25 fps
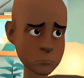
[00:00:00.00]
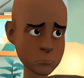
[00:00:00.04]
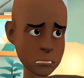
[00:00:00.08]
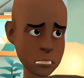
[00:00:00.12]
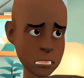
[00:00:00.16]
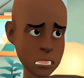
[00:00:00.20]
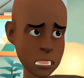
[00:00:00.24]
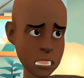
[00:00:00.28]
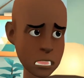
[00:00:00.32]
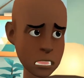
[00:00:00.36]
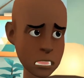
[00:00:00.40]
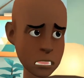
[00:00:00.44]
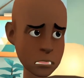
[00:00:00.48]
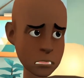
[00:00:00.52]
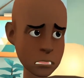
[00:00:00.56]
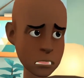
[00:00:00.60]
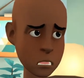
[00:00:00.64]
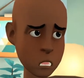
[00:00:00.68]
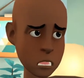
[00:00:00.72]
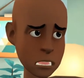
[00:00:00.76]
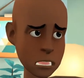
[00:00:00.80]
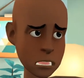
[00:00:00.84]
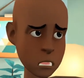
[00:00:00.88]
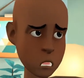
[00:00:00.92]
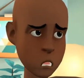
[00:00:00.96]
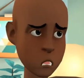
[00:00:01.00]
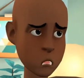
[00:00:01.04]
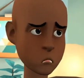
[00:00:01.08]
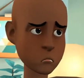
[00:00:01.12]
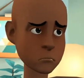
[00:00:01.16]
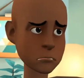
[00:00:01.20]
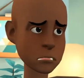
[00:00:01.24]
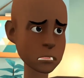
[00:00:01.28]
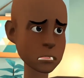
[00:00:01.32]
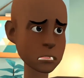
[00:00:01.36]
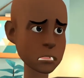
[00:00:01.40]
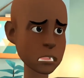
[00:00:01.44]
It just went off by